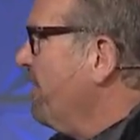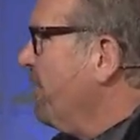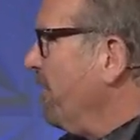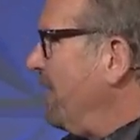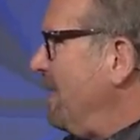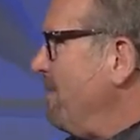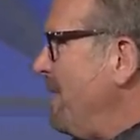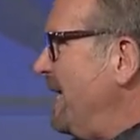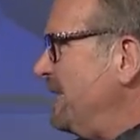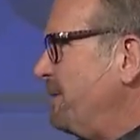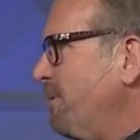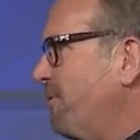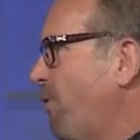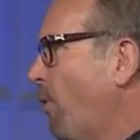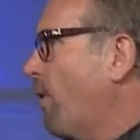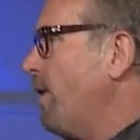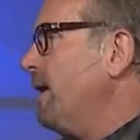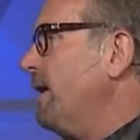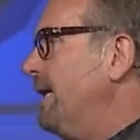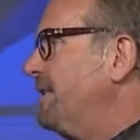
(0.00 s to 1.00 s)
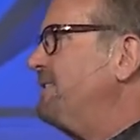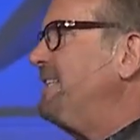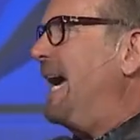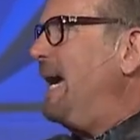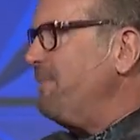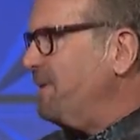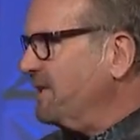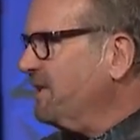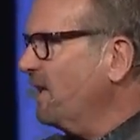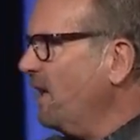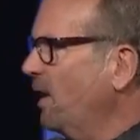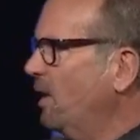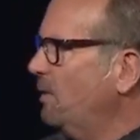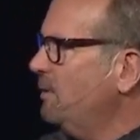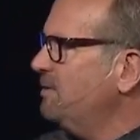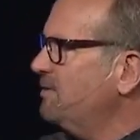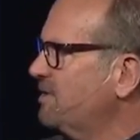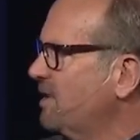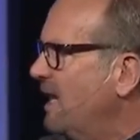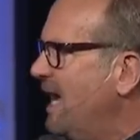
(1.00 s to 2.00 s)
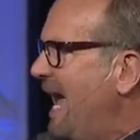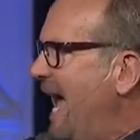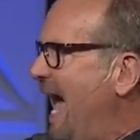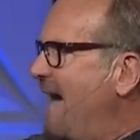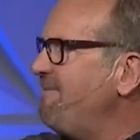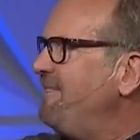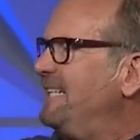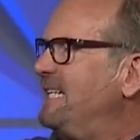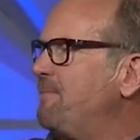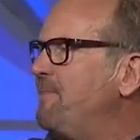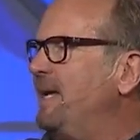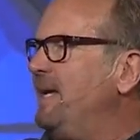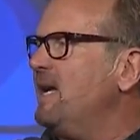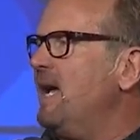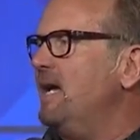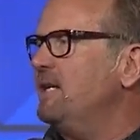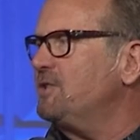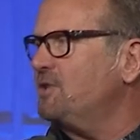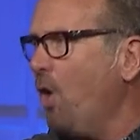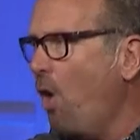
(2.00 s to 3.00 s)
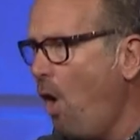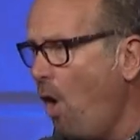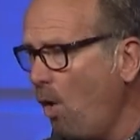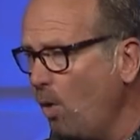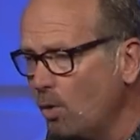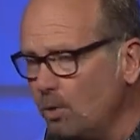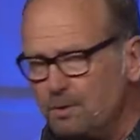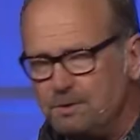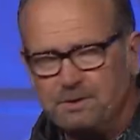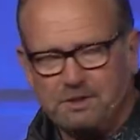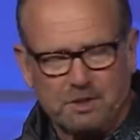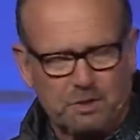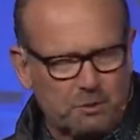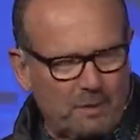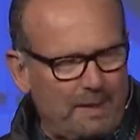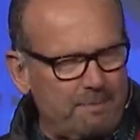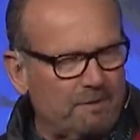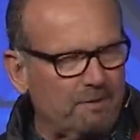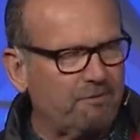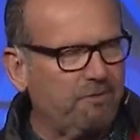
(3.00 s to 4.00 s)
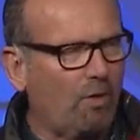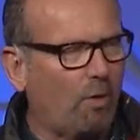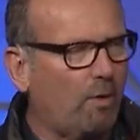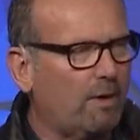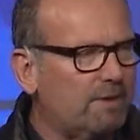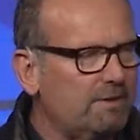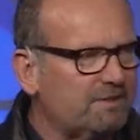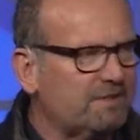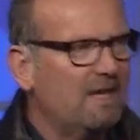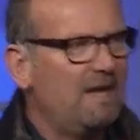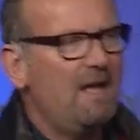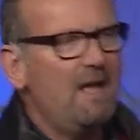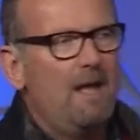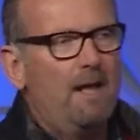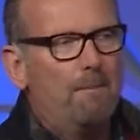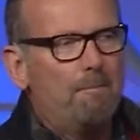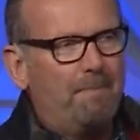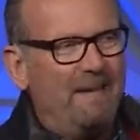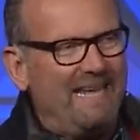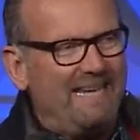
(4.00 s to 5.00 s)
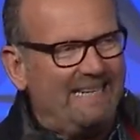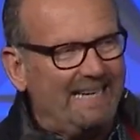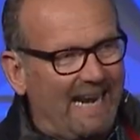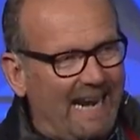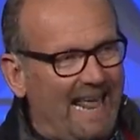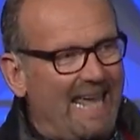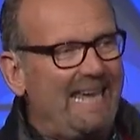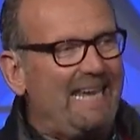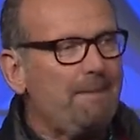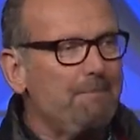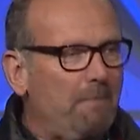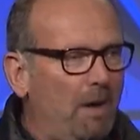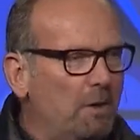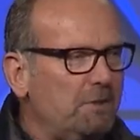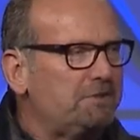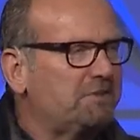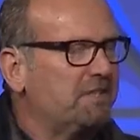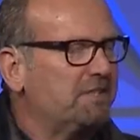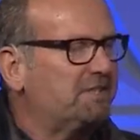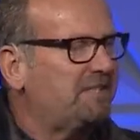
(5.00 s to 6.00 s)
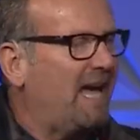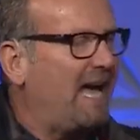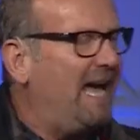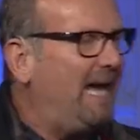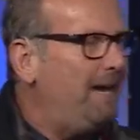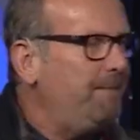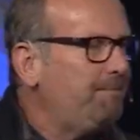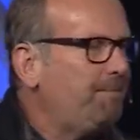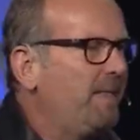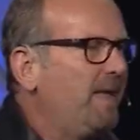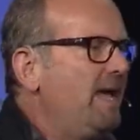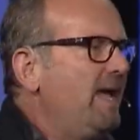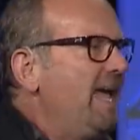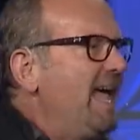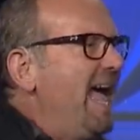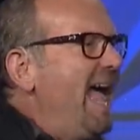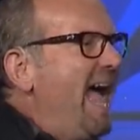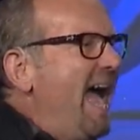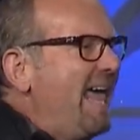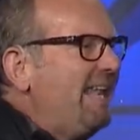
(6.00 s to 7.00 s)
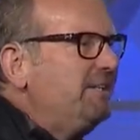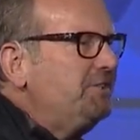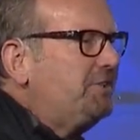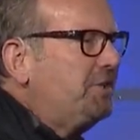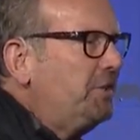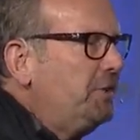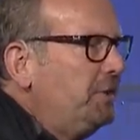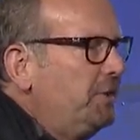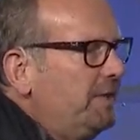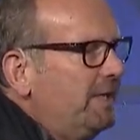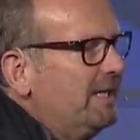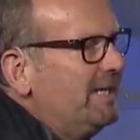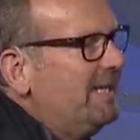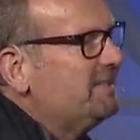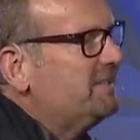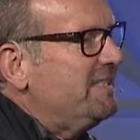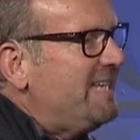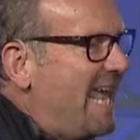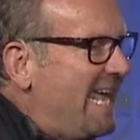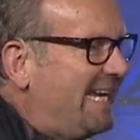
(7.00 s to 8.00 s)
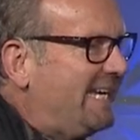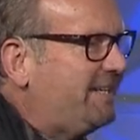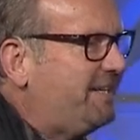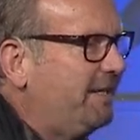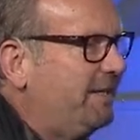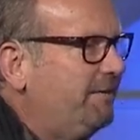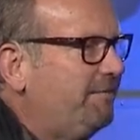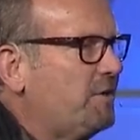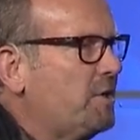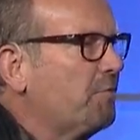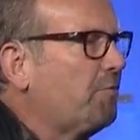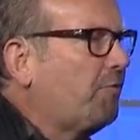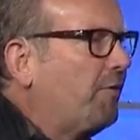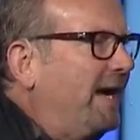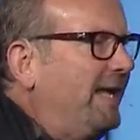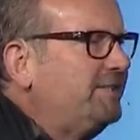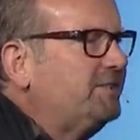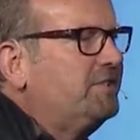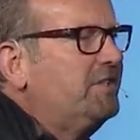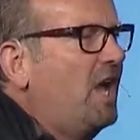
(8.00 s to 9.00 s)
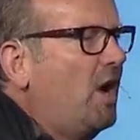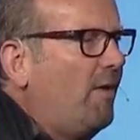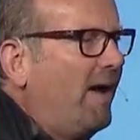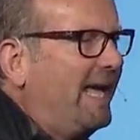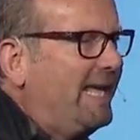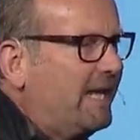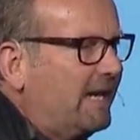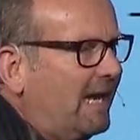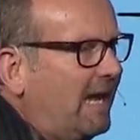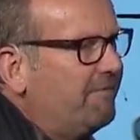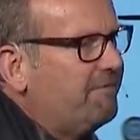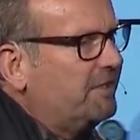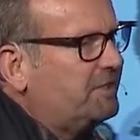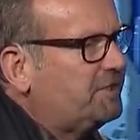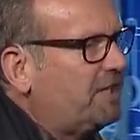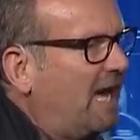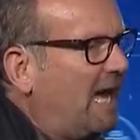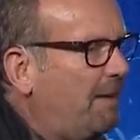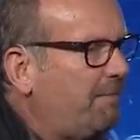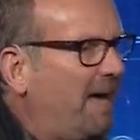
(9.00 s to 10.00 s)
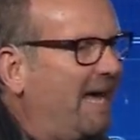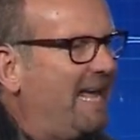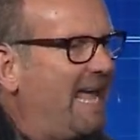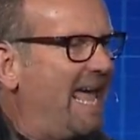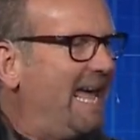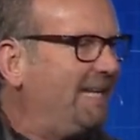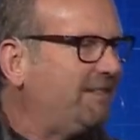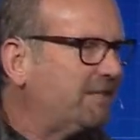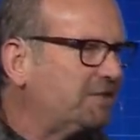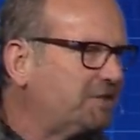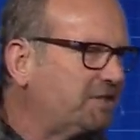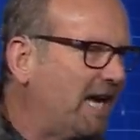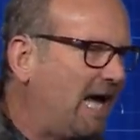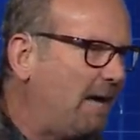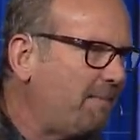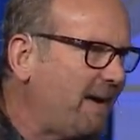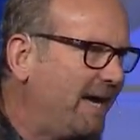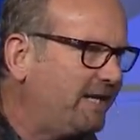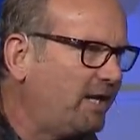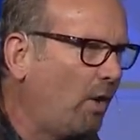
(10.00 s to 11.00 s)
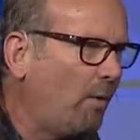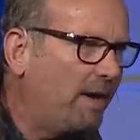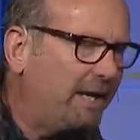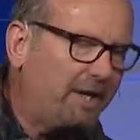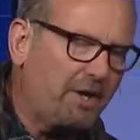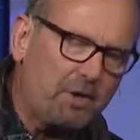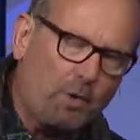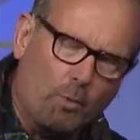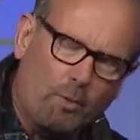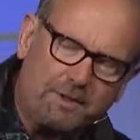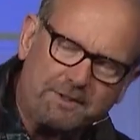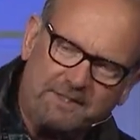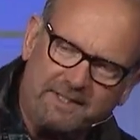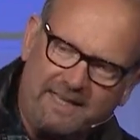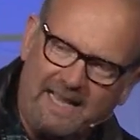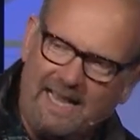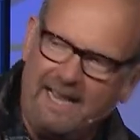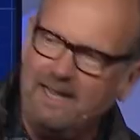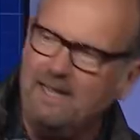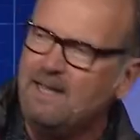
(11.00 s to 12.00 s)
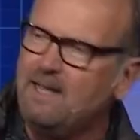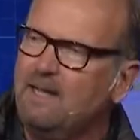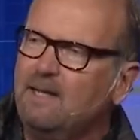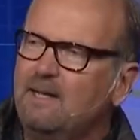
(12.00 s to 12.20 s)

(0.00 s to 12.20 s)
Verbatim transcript: 30 minutes before it's time to close, having to be told to sweep the floors, being late most of the time. Attitude is negative. Your friends know how you love the job. I hate the job. I don't want to go to work today.